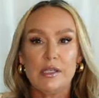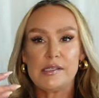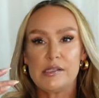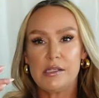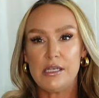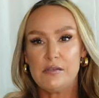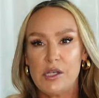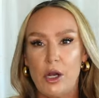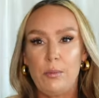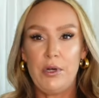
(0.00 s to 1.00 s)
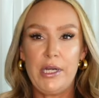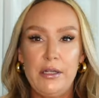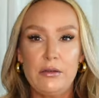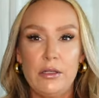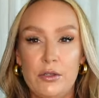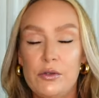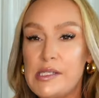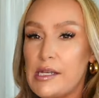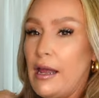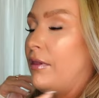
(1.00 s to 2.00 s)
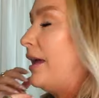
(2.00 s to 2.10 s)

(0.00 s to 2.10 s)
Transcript: The sleeves are pretty loose, and